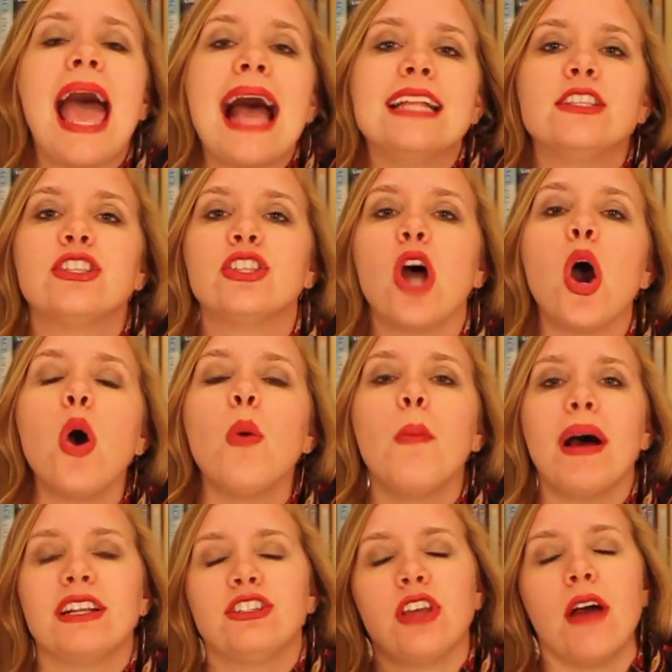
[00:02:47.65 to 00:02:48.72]
And so
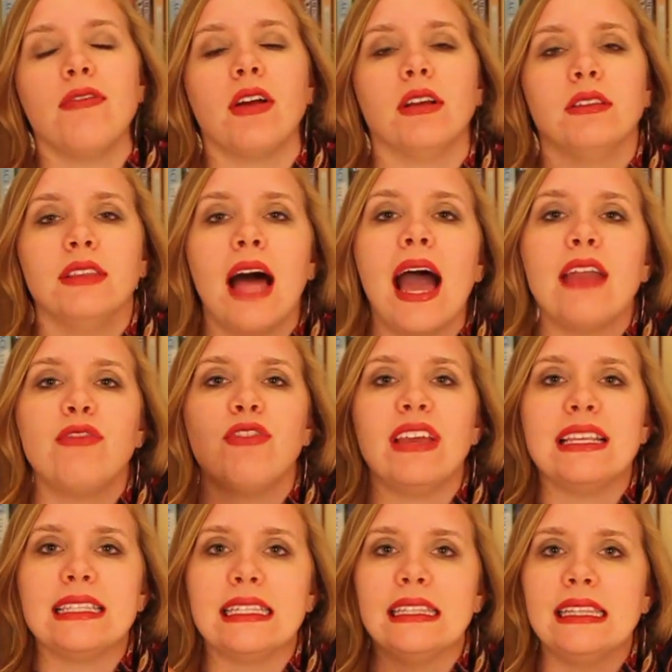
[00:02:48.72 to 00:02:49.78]
much of our life
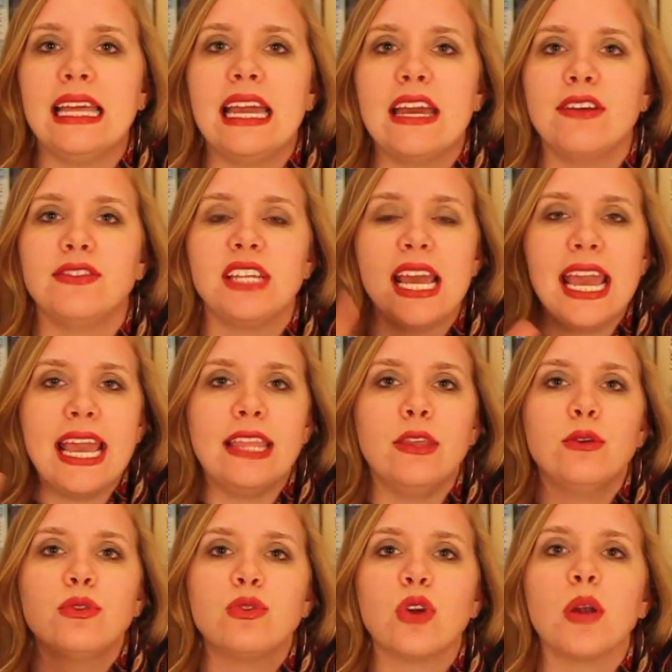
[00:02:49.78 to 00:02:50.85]
is lived in
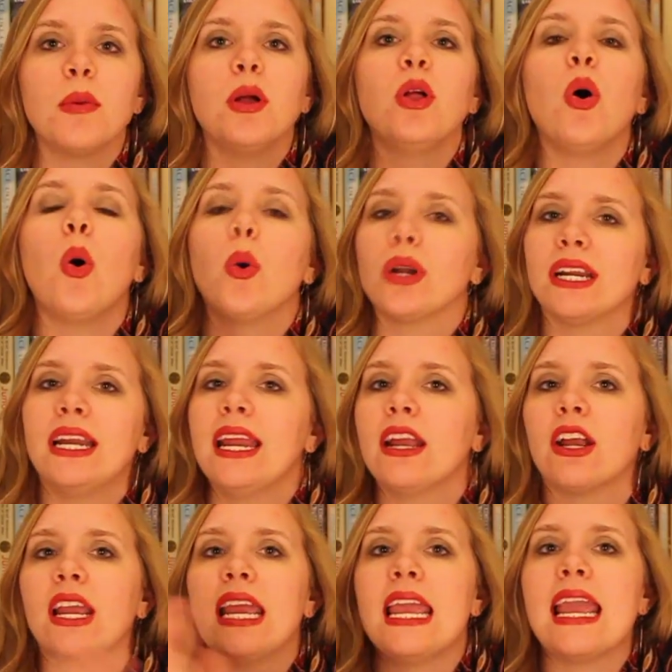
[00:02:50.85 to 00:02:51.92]
those normal,
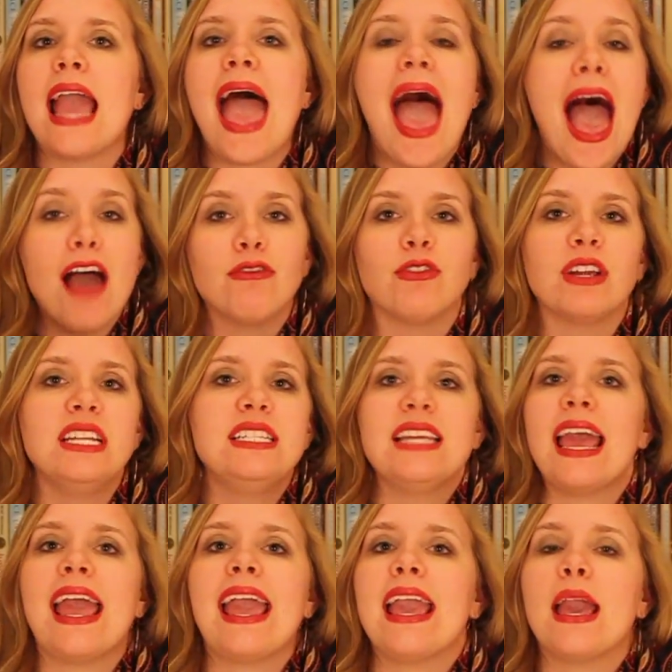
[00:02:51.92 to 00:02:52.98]
ordinary,
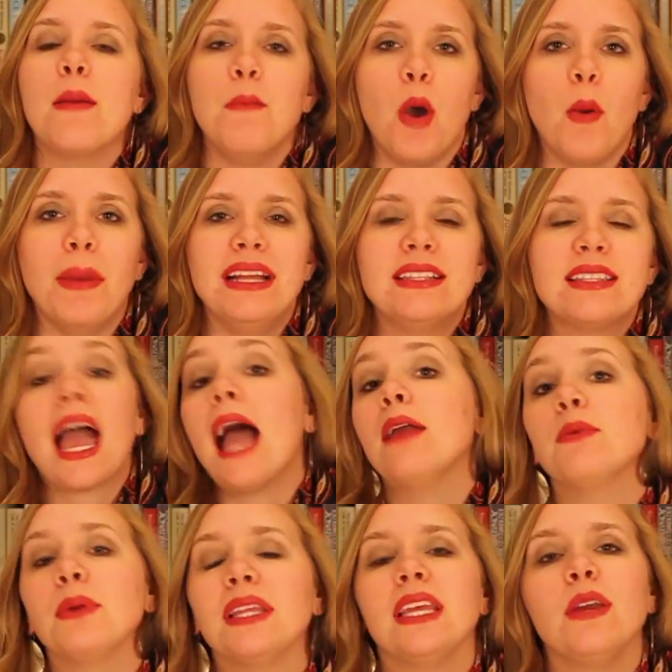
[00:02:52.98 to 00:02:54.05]
everyday moments. I
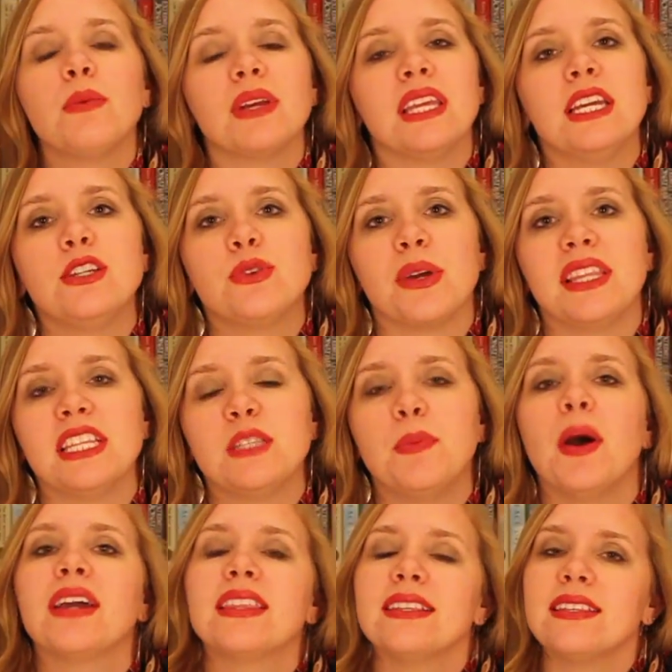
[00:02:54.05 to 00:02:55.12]
really, really enjoyed this
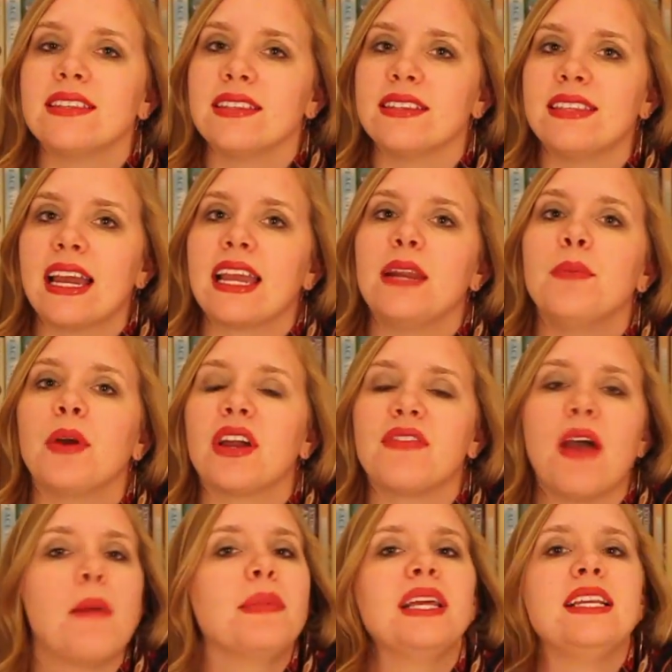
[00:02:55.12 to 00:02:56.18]
book. This is the second book of
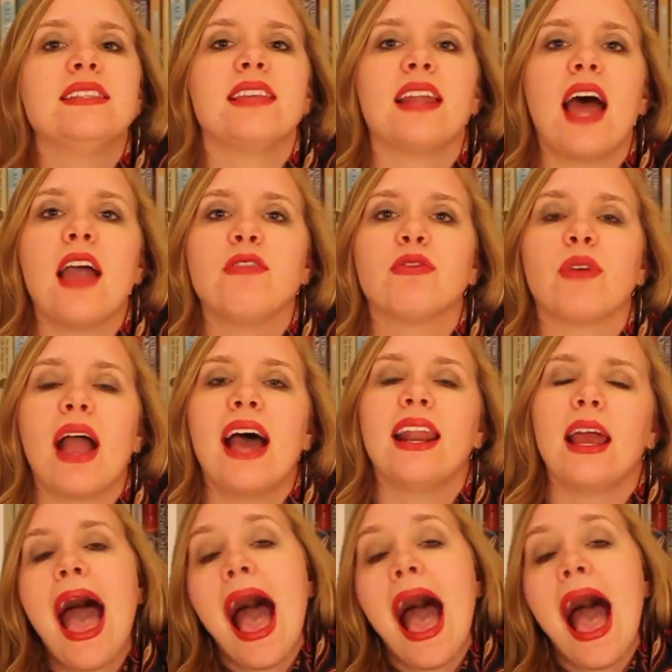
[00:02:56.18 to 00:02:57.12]
Emily's that I've read.